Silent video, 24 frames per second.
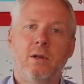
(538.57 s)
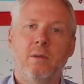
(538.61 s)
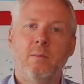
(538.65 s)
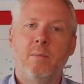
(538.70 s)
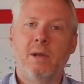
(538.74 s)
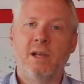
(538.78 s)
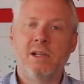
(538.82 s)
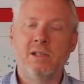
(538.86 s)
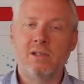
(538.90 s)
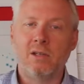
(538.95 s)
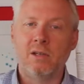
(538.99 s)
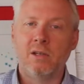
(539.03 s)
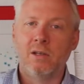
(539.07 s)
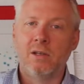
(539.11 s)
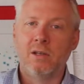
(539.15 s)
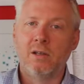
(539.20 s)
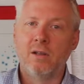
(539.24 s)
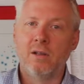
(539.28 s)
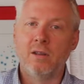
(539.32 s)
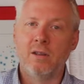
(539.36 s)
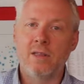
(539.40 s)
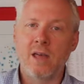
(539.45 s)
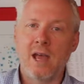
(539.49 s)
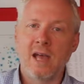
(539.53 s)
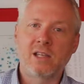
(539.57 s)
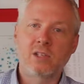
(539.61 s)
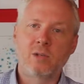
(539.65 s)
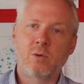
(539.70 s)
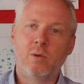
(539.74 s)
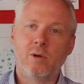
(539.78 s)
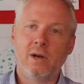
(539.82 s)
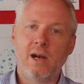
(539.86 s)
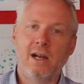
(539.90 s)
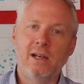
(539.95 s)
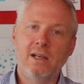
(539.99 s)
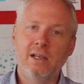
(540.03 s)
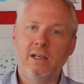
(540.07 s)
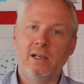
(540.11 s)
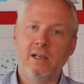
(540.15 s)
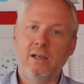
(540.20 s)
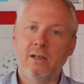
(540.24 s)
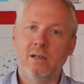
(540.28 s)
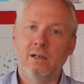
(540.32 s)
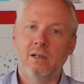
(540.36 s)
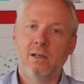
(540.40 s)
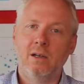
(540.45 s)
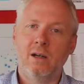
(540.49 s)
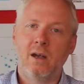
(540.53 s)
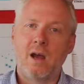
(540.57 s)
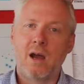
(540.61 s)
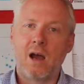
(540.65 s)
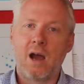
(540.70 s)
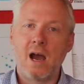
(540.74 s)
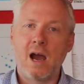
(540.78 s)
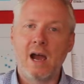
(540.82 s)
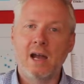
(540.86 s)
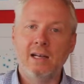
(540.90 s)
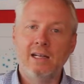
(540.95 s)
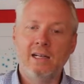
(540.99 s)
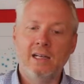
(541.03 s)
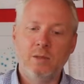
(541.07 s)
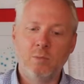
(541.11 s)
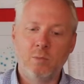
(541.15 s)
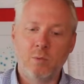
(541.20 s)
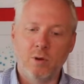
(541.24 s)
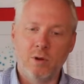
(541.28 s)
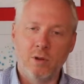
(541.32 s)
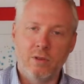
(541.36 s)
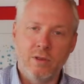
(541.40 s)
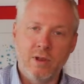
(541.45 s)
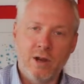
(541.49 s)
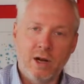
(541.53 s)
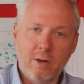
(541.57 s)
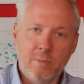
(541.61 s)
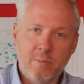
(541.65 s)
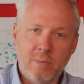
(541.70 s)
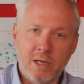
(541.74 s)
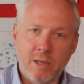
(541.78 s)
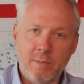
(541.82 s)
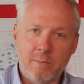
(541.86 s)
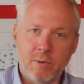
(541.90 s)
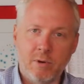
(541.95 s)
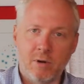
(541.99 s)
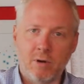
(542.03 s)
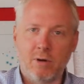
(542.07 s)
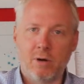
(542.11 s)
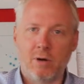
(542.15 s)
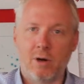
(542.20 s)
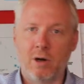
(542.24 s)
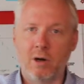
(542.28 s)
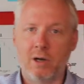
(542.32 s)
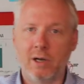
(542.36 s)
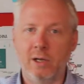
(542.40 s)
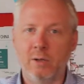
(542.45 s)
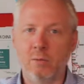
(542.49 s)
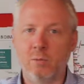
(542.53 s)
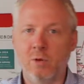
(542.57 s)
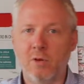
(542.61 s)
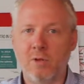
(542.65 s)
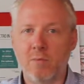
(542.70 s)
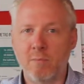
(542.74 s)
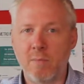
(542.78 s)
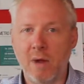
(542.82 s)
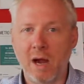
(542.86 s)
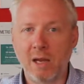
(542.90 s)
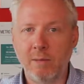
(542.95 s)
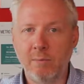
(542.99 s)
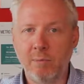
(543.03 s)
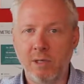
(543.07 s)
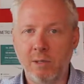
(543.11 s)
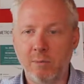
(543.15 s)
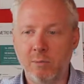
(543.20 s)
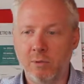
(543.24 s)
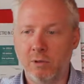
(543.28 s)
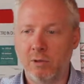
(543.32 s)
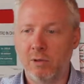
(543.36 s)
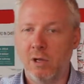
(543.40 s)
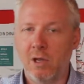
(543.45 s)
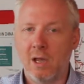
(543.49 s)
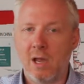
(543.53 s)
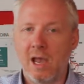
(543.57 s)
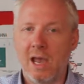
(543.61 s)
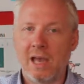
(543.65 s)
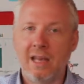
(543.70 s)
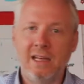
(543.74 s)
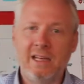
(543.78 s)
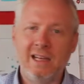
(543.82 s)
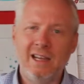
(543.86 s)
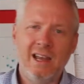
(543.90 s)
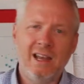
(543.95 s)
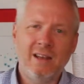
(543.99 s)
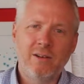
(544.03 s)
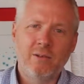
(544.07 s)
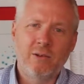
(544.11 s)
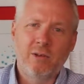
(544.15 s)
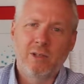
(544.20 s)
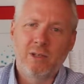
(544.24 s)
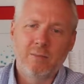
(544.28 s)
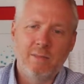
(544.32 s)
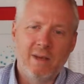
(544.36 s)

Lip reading: Because that's what I need. I need where their people are in with my people. And he hadn't really